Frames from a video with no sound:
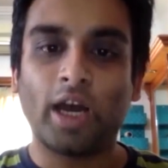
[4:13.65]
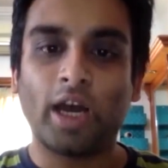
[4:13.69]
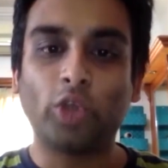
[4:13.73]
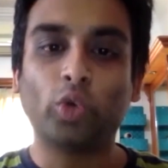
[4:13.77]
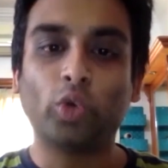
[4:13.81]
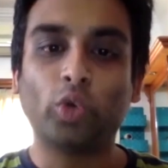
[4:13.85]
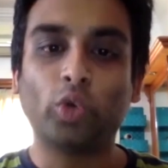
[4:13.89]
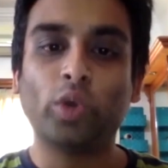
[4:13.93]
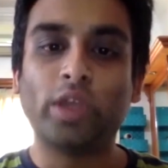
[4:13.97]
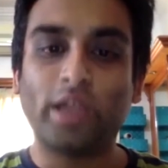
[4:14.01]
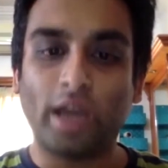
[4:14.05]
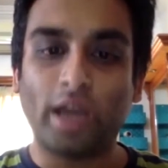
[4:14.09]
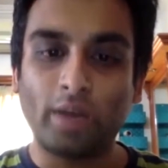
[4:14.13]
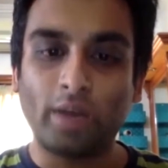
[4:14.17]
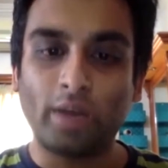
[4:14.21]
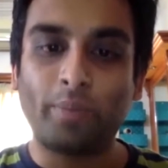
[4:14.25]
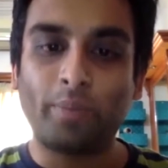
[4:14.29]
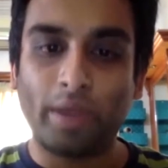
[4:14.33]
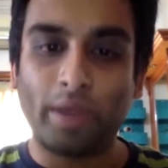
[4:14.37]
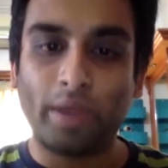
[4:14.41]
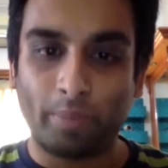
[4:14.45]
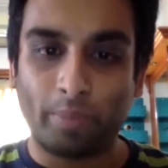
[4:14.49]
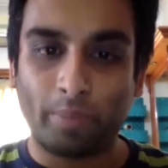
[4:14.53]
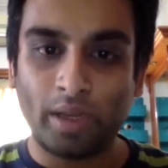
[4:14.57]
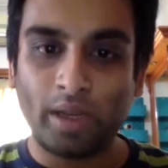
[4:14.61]
to young
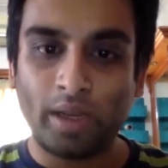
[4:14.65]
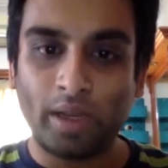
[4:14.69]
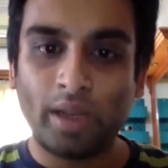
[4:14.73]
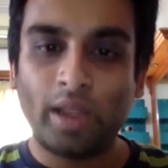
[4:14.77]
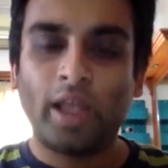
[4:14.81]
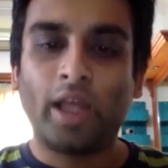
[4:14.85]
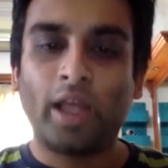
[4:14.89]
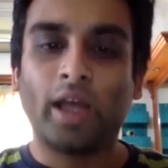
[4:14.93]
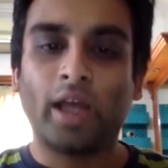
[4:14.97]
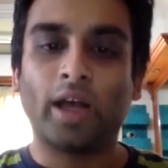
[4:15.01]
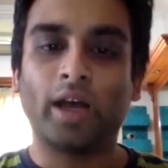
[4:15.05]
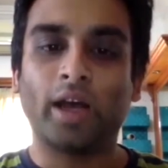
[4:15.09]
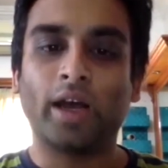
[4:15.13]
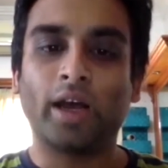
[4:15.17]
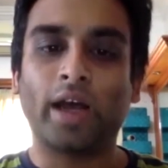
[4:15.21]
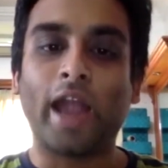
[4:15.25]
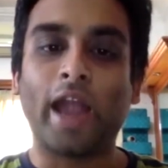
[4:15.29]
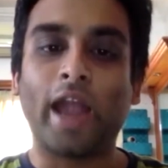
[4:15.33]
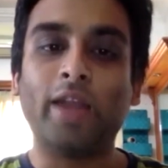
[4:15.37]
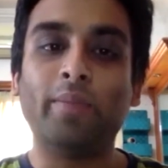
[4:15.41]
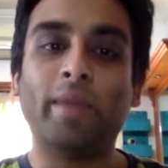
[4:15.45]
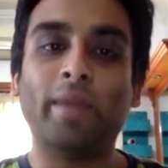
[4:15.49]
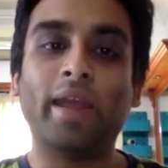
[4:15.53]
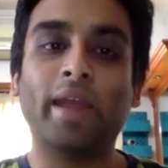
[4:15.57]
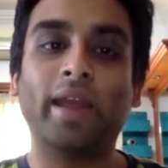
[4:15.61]
people
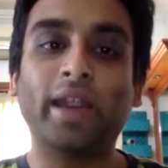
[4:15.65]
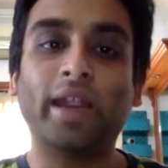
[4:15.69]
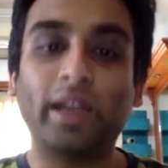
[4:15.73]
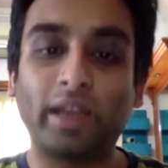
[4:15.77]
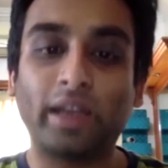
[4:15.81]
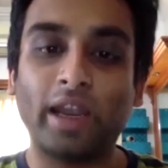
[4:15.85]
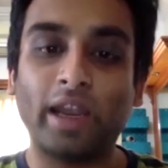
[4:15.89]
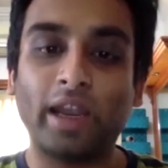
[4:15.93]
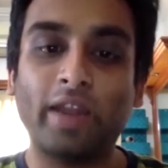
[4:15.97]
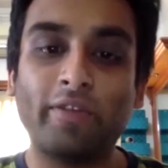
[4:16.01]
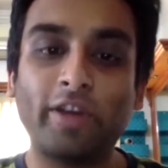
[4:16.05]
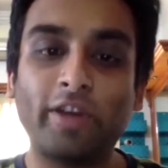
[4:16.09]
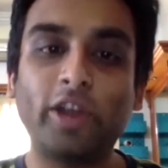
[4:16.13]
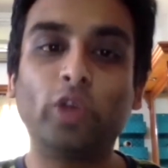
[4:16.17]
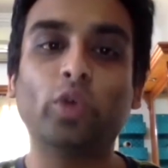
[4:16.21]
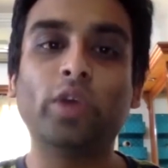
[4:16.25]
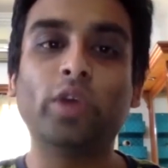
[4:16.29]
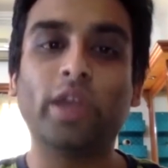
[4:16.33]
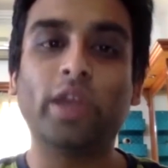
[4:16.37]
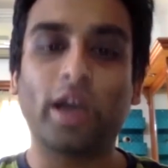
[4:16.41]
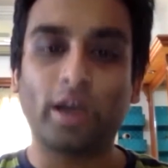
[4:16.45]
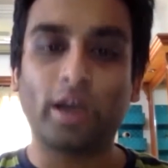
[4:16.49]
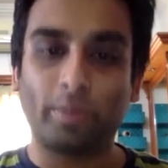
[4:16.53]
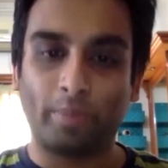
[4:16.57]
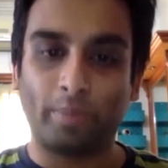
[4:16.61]
and make it relevant to
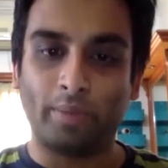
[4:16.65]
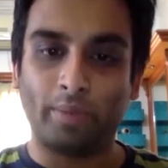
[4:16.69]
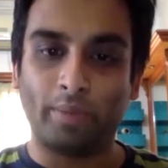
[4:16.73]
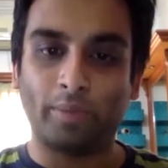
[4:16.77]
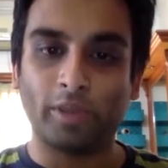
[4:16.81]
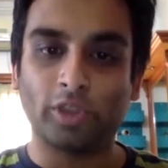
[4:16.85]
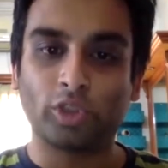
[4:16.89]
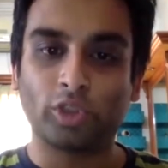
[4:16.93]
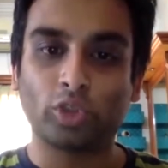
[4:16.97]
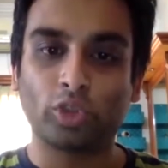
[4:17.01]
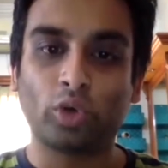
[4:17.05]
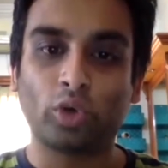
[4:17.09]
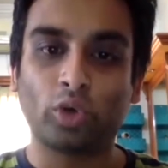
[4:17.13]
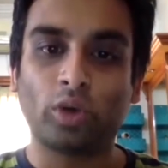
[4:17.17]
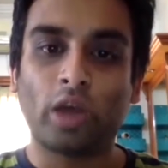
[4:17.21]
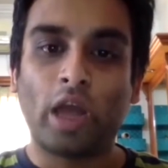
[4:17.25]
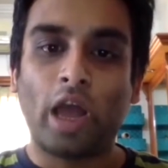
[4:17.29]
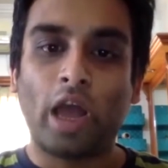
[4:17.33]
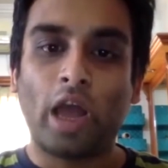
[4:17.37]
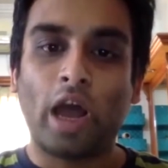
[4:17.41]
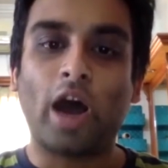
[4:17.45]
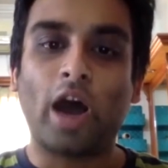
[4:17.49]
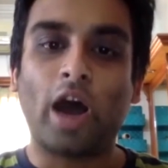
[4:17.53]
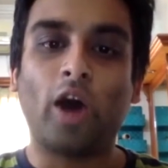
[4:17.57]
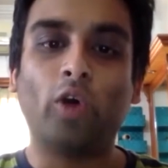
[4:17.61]
young people. So
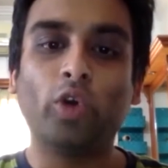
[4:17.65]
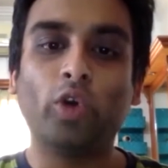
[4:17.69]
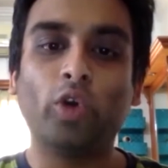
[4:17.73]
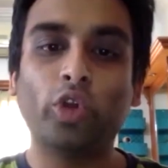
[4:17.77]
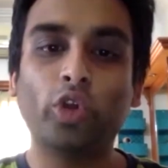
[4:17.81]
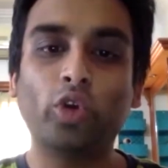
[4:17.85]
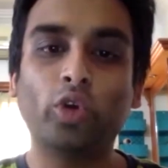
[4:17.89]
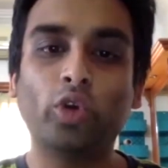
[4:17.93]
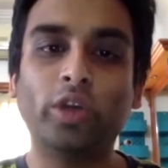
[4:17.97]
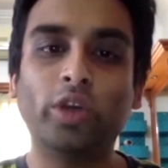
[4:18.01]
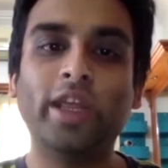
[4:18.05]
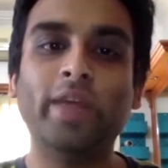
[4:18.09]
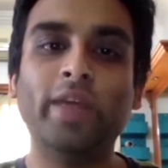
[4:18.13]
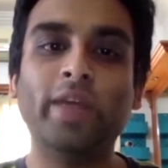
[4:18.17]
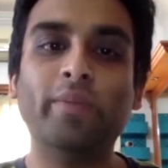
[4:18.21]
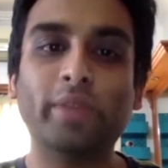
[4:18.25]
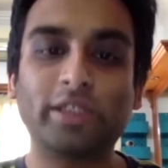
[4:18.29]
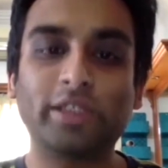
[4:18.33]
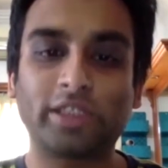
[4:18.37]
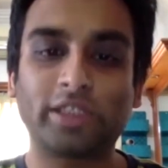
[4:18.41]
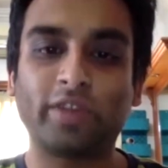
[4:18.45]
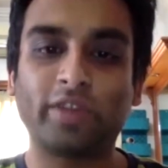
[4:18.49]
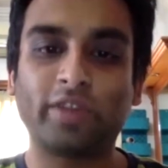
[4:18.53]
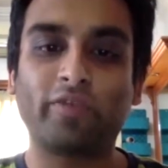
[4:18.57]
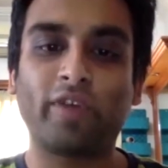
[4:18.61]
how do you
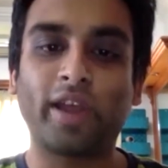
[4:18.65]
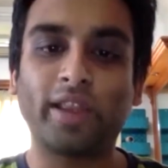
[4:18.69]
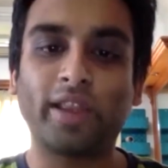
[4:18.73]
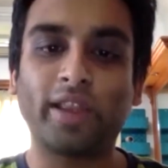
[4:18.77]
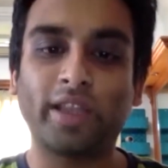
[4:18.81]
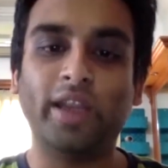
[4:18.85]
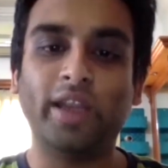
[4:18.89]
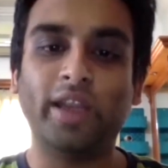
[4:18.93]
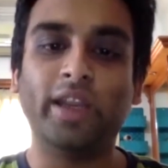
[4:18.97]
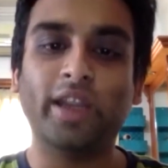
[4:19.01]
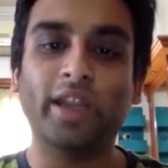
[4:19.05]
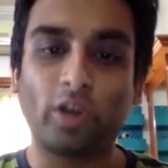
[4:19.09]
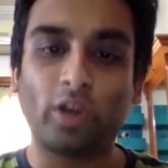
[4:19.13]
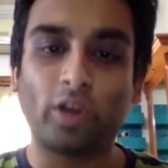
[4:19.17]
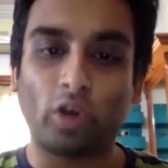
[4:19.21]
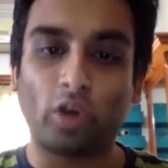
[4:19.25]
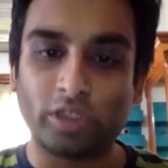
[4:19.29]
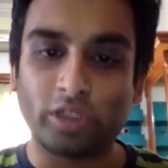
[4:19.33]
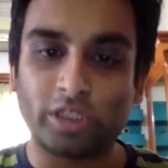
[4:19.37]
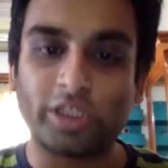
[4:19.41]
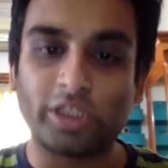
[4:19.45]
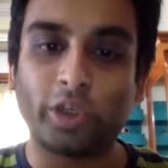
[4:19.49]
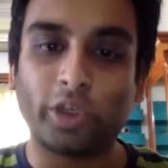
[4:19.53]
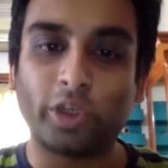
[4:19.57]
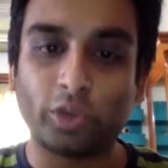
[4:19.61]
demystify the Indian
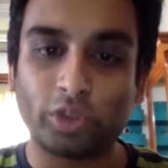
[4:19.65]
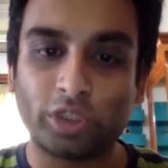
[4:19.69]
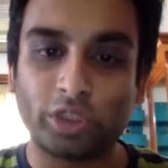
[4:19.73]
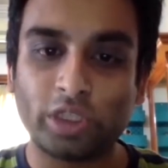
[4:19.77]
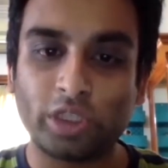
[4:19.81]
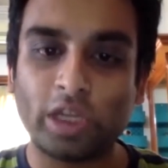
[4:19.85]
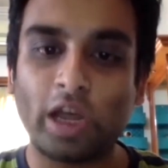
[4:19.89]
constitution?